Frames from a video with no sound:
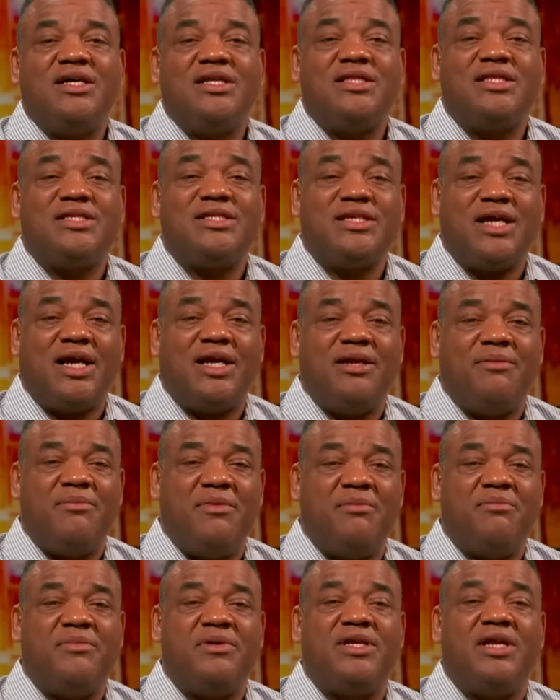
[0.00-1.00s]
the Second
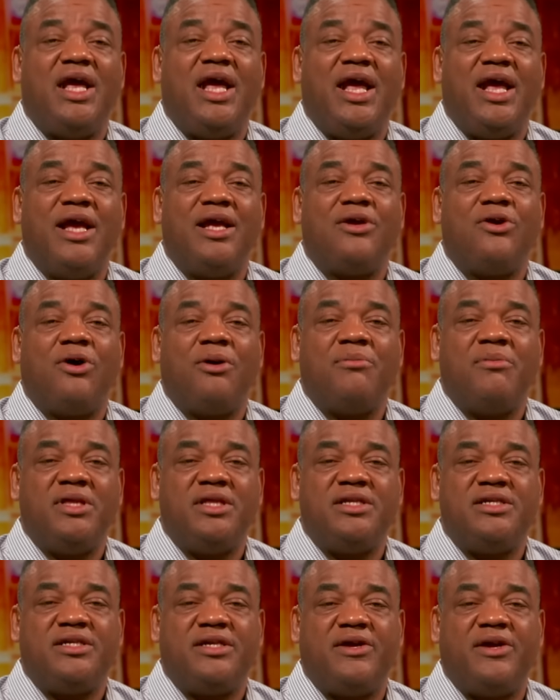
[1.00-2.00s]
Amendment, and our
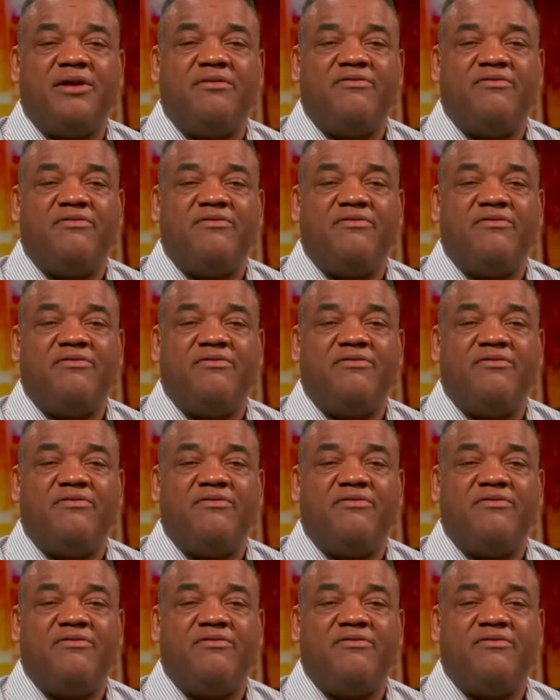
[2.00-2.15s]
military